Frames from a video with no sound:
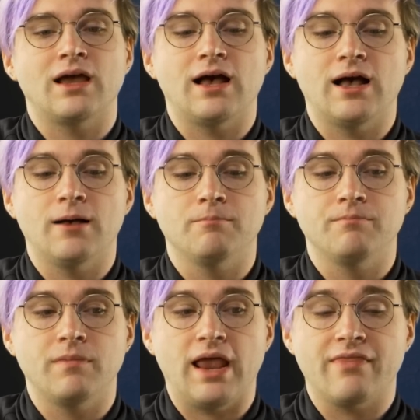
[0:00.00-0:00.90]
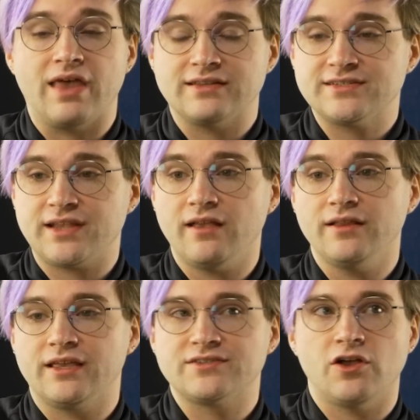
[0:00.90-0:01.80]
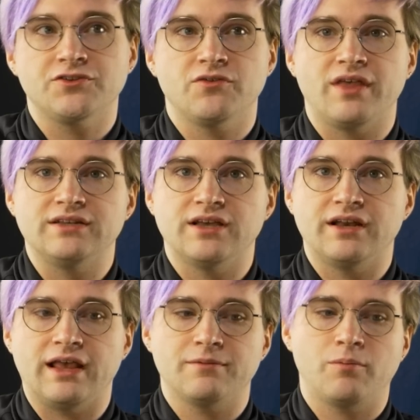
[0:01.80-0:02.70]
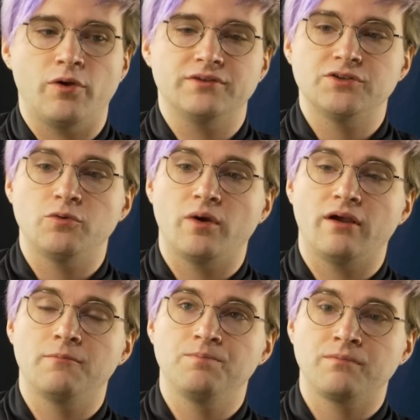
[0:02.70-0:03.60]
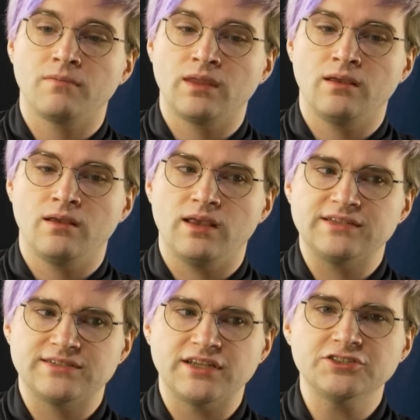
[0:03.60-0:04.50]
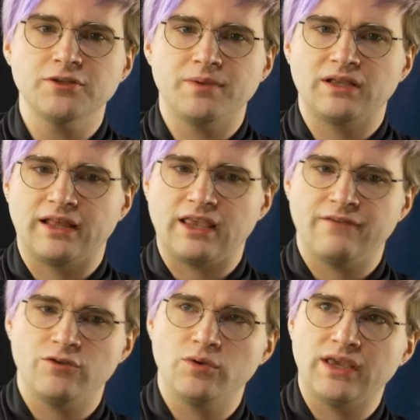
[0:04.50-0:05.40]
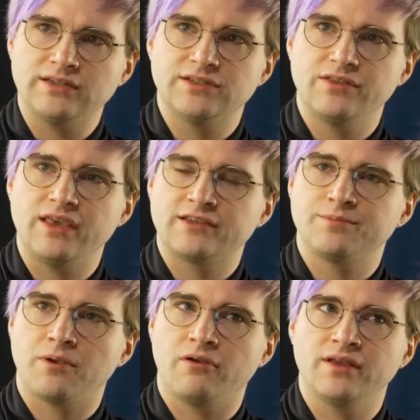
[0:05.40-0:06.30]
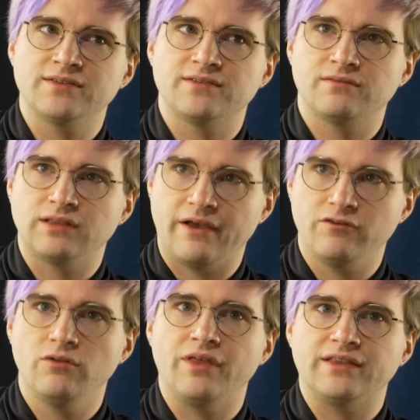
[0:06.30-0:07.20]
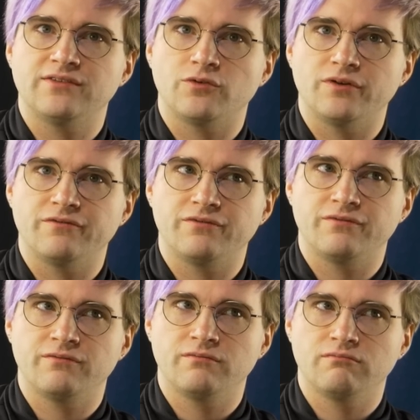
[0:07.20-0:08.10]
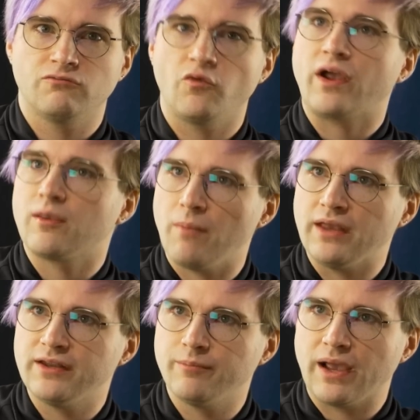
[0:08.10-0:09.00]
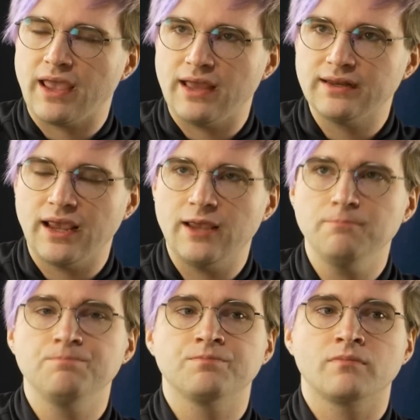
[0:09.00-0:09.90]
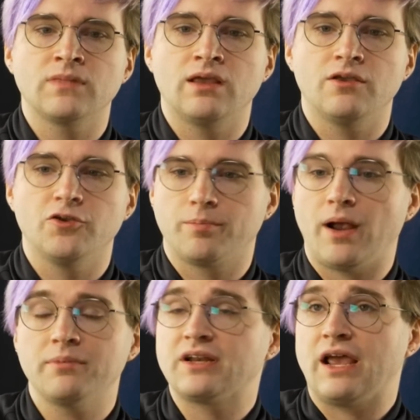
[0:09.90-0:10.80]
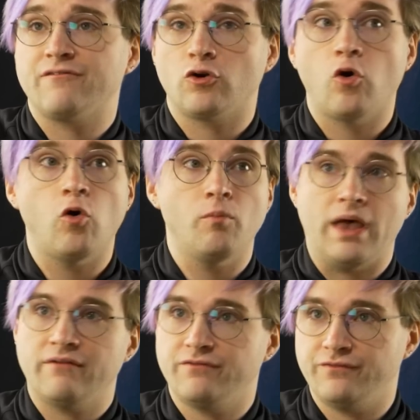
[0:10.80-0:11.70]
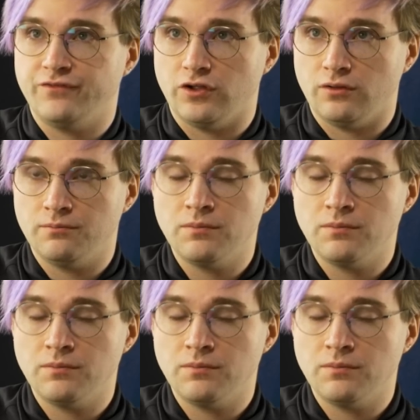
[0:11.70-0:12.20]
And that scaling is also then done at a point too where it's essentially being like, if you get to the experience level that's sort of recommended by end game, you're probably going to have your whole map full.